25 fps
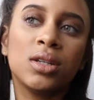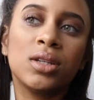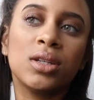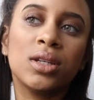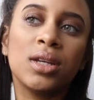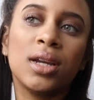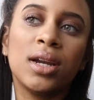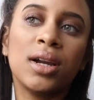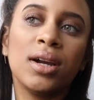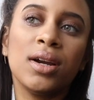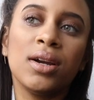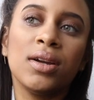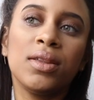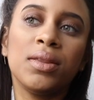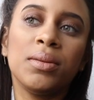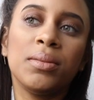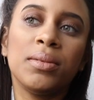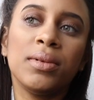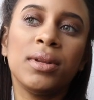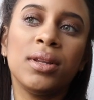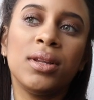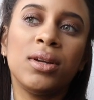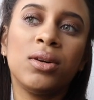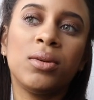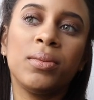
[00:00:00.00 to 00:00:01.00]
your hair in them
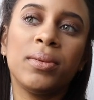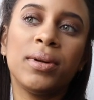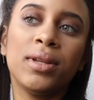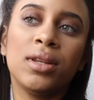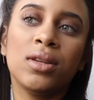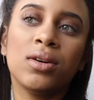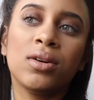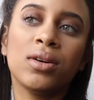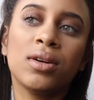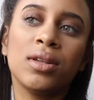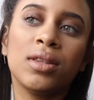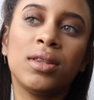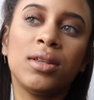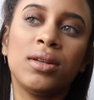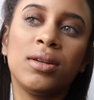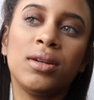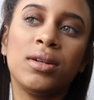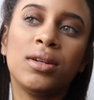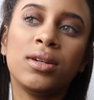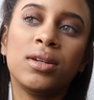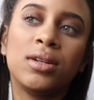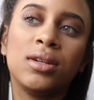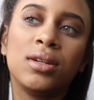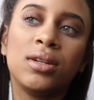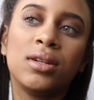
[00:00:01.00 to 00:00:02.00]
a little bit longer
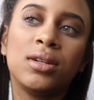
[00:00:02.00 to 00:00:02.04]
than